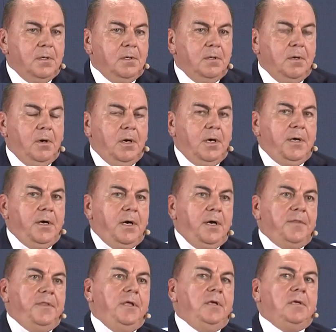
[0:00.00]
No, I
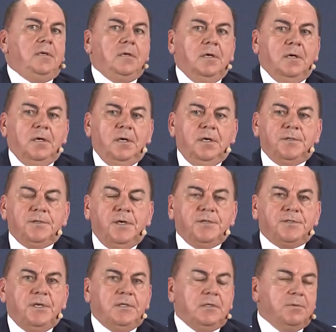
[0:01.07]
think, as
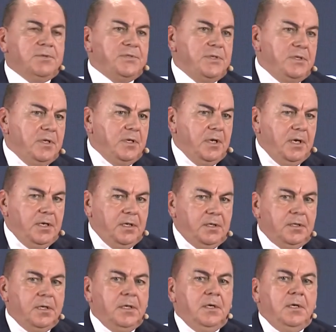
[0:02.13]
Gita was indicating,
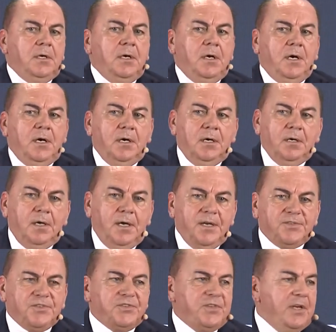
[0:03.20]

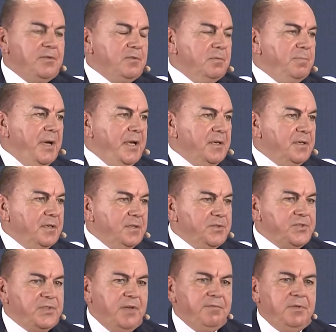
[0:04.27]
as a central banker,
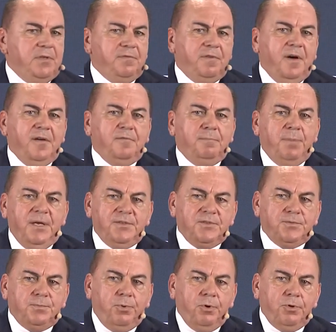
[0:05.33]
75 basis
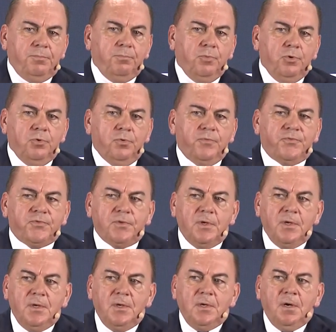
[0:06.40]
point moves
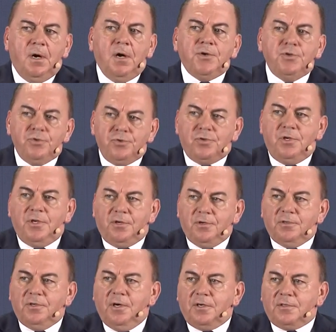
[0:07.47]
are usually
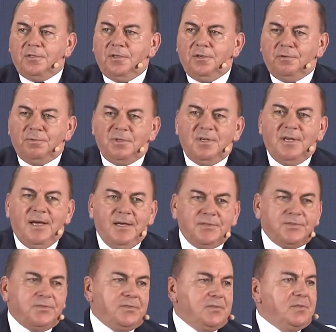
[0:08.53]
conducted over the
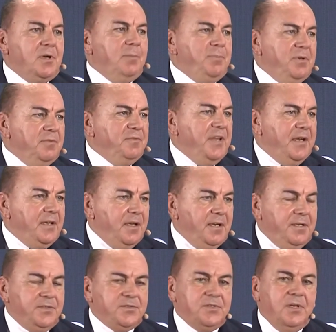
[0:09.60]
last couple of
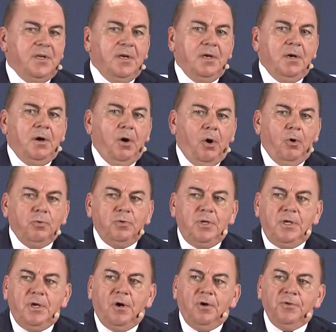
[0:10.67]
decades
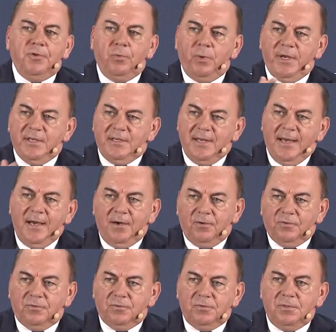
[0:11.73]
only on the way
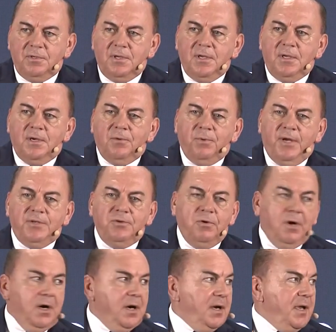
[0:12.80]
down when you
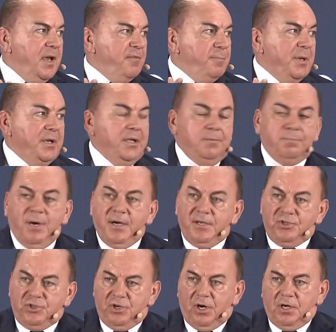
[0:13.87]
have been hit by a
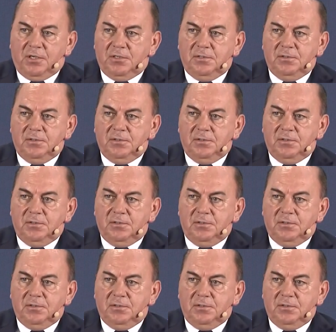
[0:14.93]
shock.